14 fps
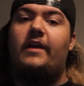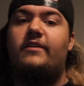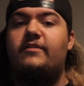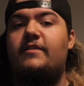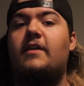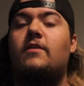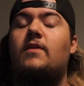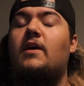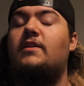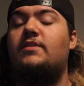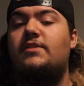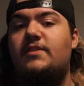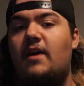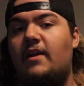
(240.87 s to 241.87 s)
etc.
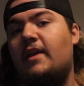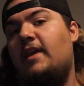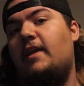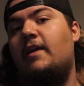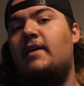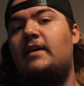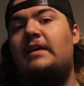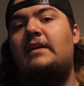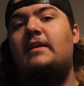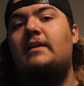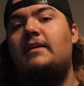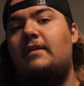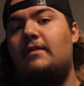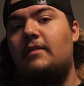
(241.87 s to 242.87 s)
Study
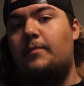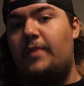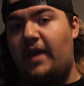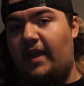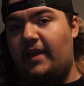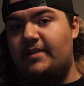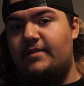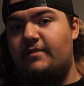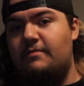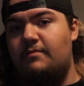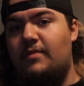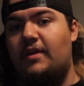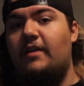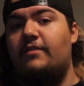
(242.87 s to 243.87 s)
the paint,
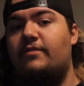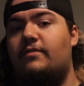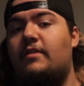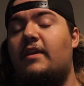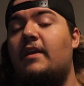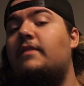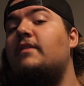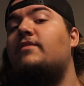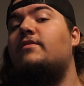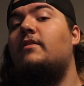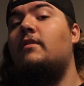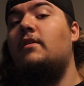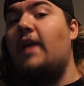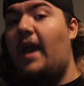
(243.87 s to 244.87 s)
because to get this to
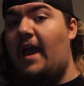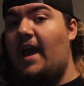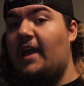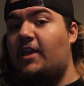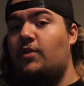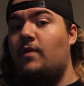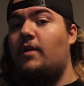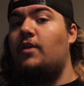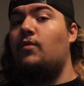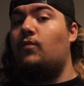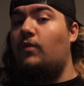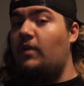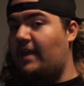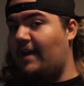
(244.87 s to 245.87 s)
look accurate, you
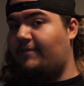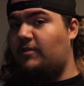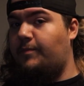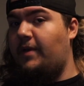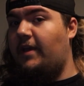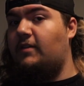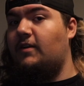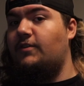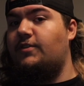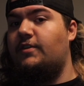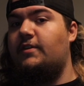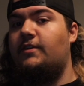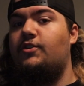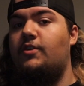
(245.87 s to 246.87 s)
really have to pay close
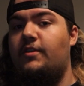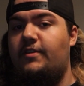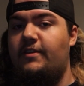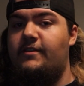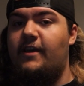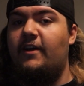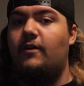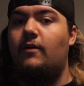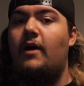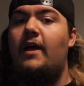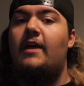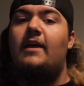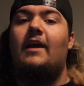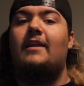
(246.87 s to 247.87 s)
attention to detail,
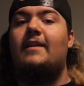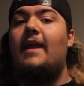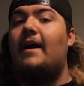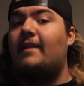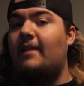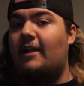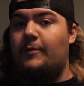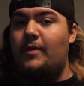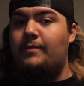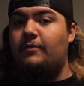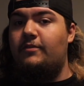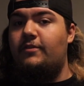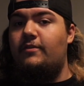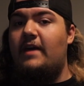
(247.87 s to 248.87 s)
and not a lot of people
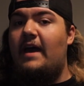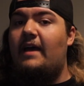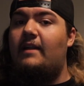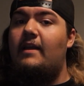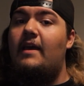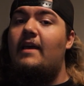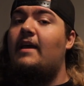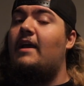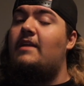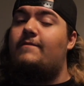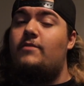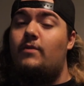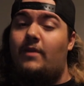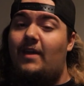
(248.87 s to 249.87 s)
do that. And if
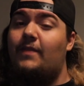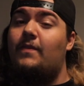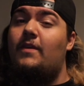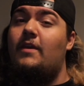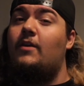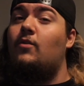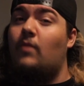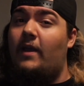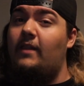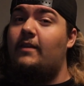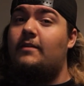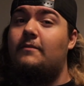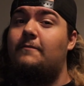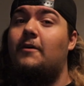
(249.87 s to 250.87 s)
you get the
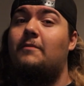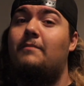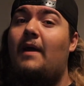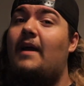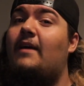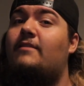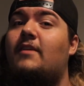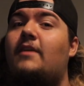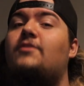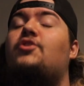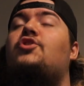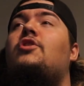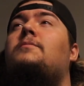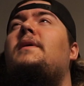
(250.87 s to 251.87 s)
Graylin film mask, it
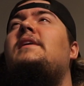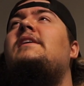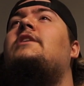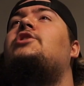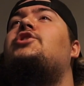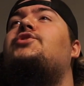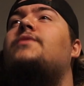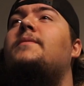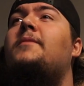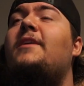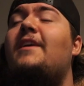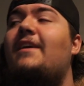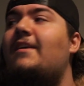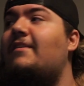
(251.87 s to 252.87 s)
should be
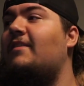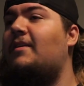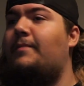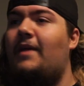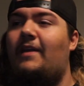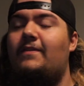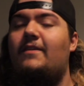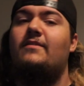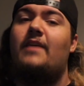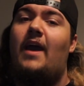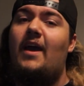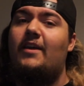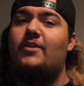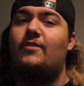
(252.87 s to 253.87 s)
extremely easy to paint these
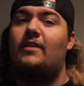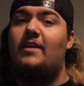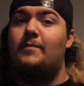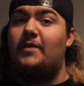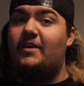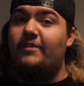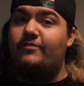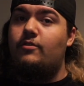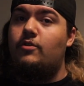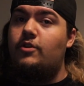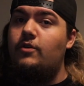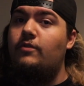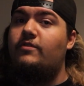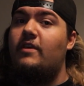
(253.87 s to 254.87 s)
accurately, because you're
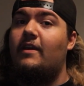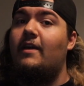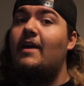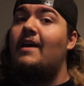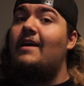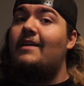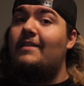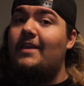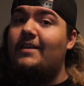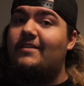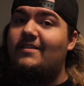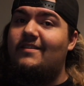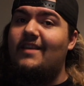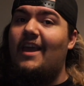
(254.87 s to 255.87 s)
using the
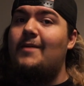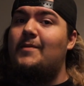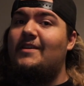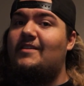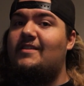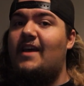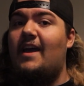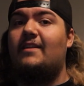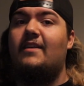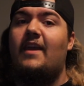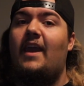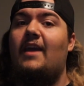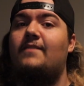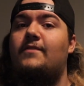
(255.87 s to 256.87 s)
same exact
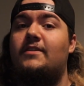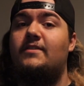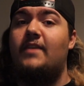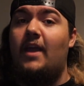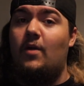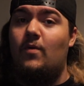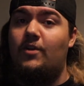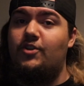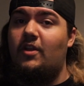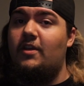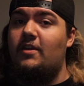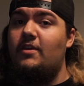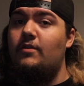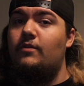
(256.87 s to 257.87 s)
canvas they
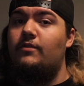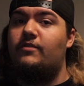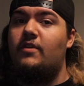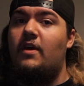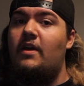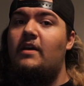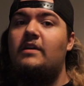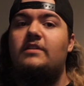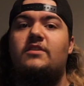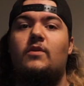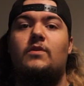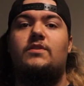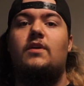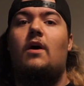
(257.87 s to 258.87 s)
originally used.
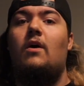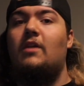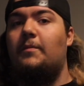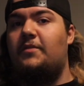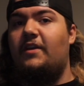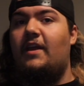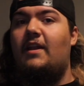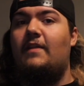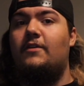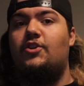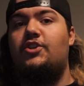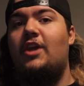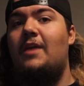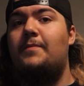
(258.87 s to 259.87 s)
So it's all up to getting the
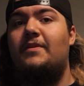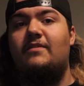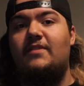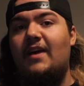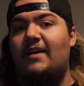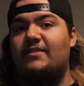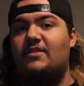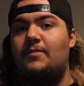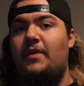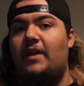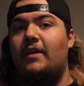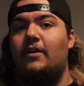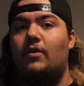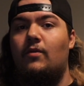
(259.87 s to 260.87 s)
shape and size of the
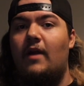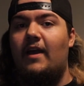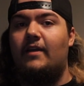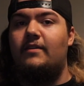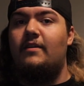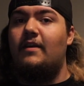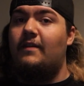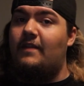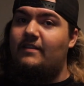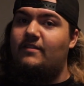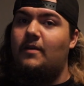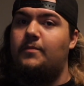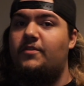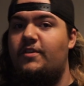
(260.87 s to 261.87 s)
paint correct, and that's
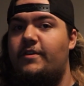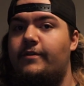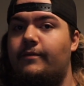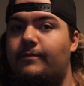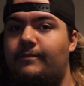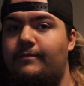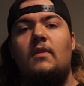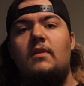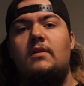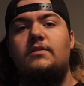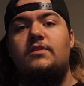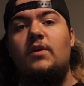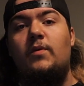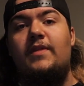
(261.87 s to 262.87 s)
up to you.
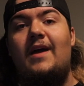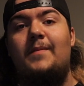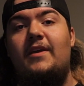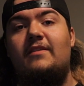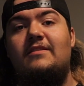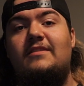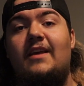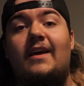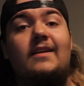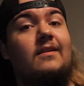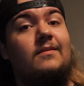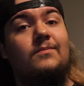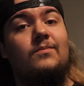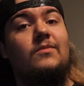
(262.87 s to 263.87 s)
So with that being
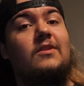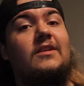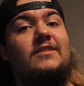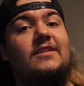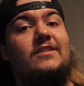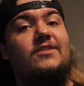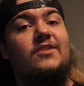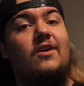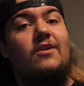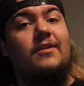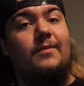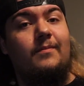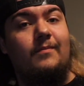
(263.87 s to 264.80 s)
said, let's get started.